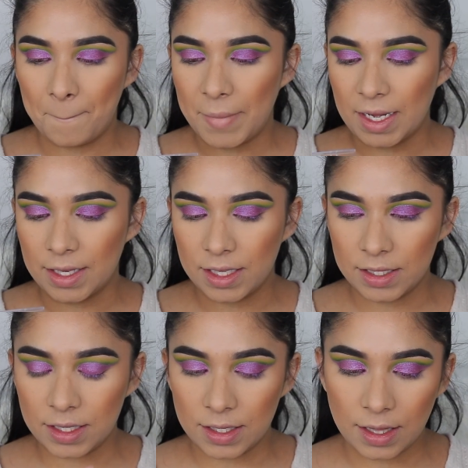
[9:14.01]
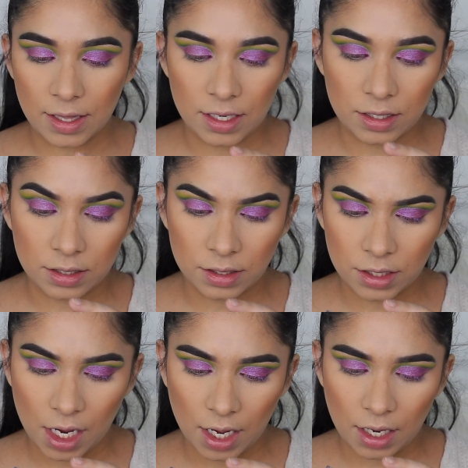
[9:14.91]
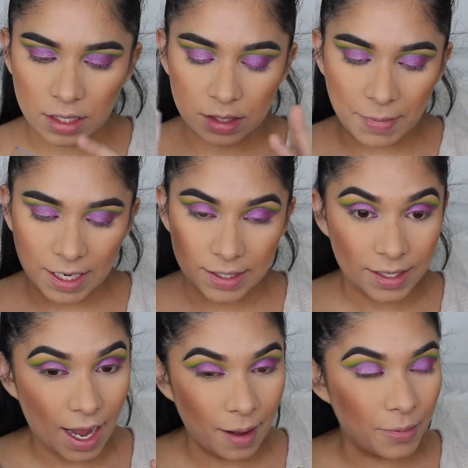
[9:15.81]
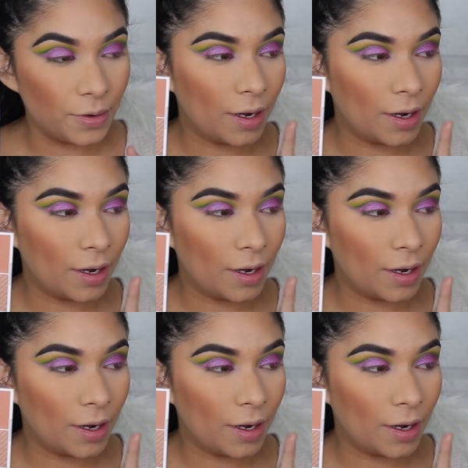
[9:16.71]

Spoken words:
But this is in the shade Spiced Apple.